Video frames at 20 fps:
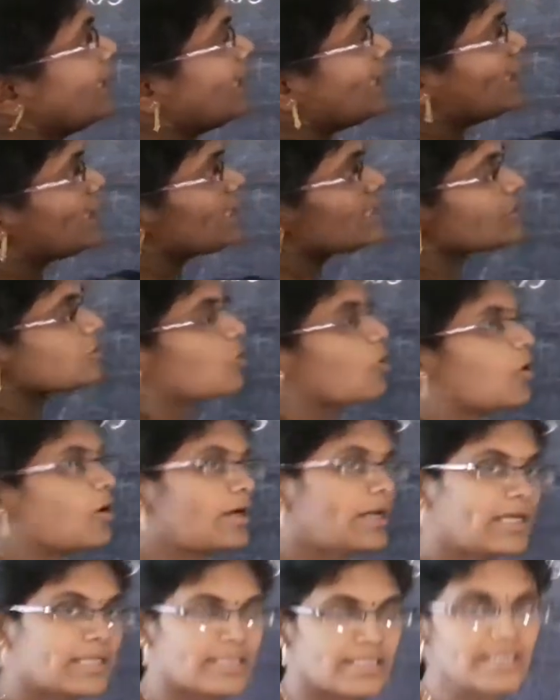It is
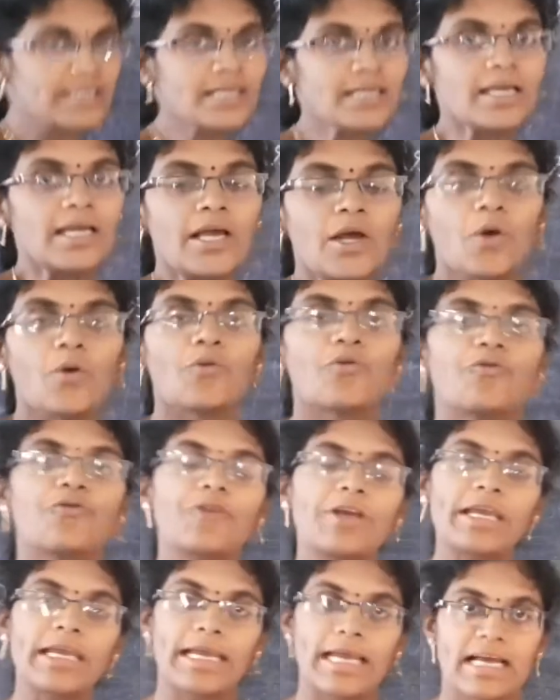called as a
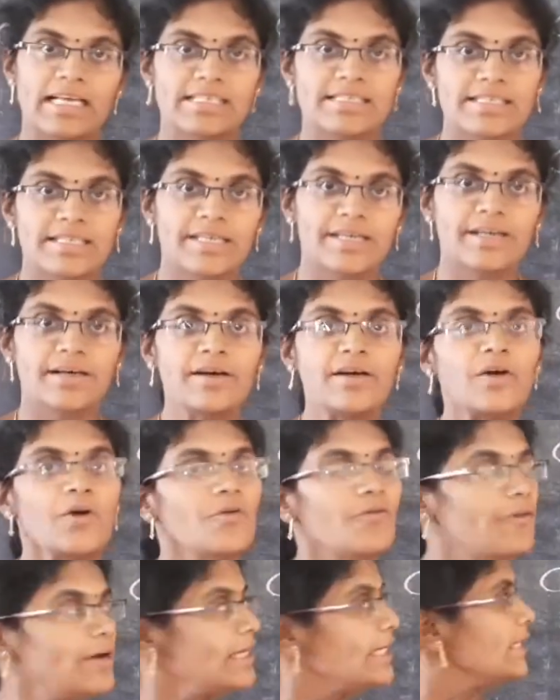weak acid.
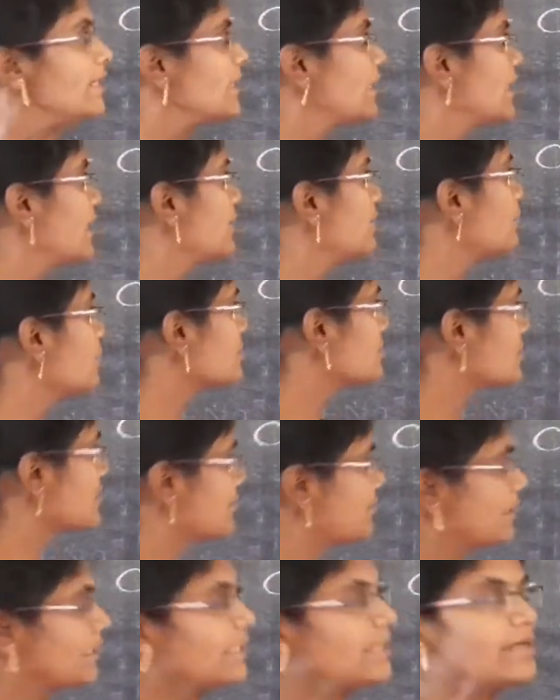When it decomposes,
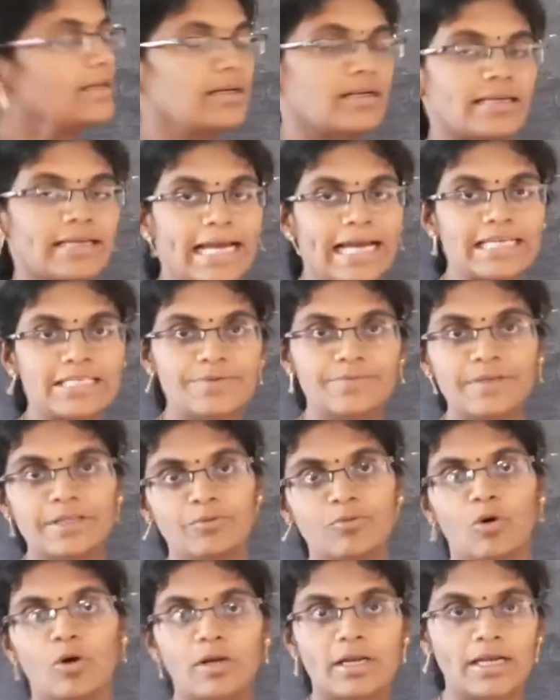when it reacts with
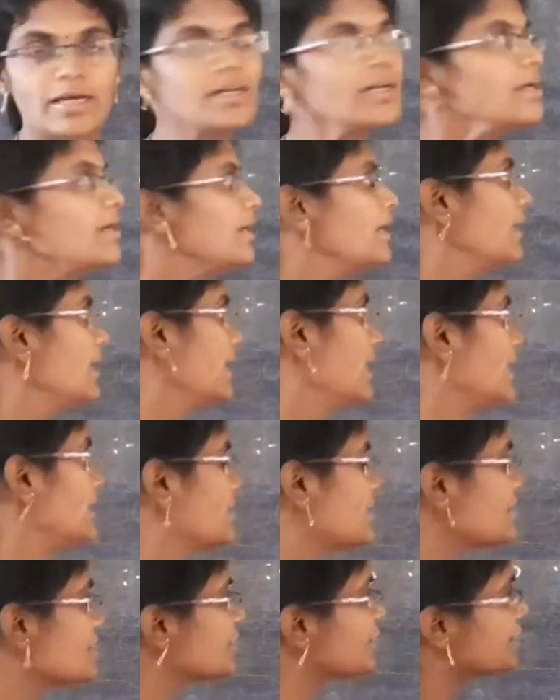water, it
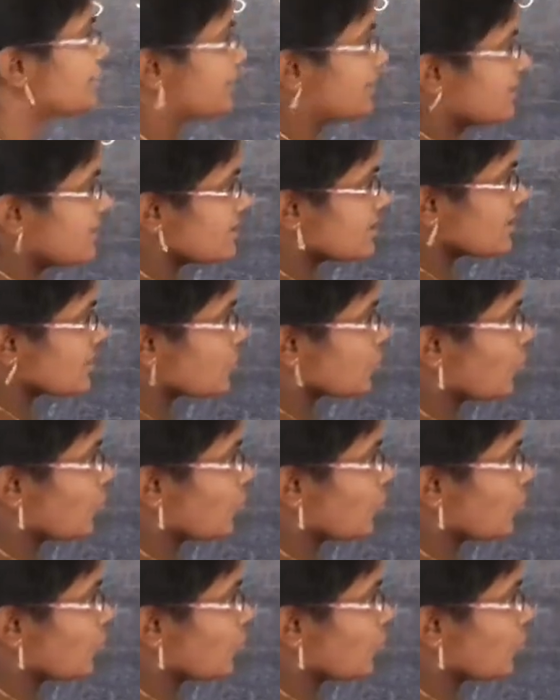releases